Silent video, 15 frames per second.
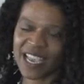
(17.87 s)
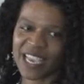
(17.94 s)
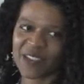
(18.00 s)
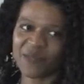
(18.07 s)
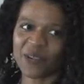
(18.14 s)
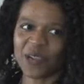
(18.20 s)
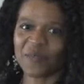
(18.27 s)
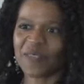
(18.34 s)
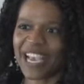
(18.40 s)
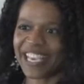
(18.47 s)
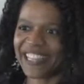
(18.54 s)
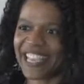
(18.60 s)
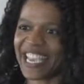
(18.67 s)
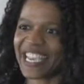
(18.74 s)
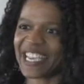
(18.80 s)
it brought
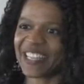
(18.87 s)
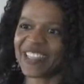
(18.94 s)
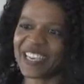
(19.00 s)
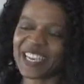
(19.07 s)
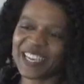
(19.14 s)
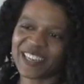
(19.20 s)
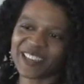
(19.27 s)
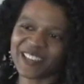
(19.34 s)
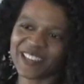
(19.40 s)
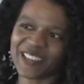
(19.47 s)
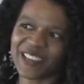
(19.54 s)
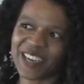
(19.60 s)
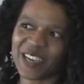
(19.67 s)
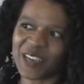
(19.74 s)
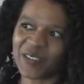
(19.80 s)
back that the
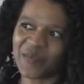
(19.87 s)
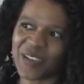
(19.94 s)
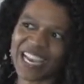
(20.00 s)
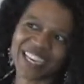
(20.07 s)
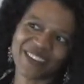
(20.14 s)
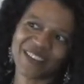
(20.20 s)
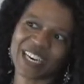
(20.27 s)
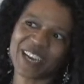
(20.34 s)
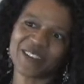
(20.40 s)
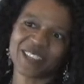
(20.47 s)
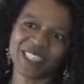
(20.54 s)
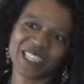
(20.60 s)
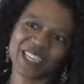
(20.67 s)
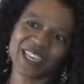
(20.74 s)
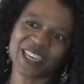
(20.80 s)
inner, um, I, when I
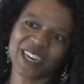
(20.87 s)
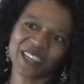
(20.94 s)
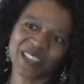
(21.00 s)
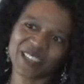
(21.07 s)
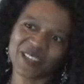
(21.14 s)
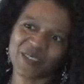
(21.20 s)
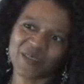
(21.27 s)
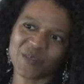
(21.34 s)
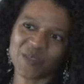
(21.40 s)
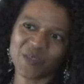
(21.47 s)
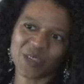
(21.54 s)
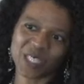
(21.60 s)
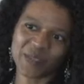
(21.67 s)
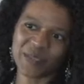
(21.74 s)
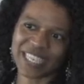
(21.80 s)
was young, I used to
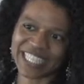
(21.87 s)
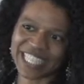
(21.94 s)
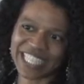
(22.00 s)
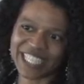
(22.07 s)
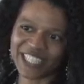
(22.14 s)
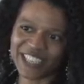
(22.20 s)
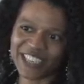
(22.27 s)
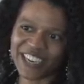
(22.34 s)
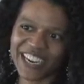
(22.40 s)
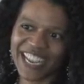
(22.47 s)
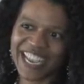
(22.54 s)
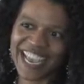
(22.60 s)
want to be a teacher.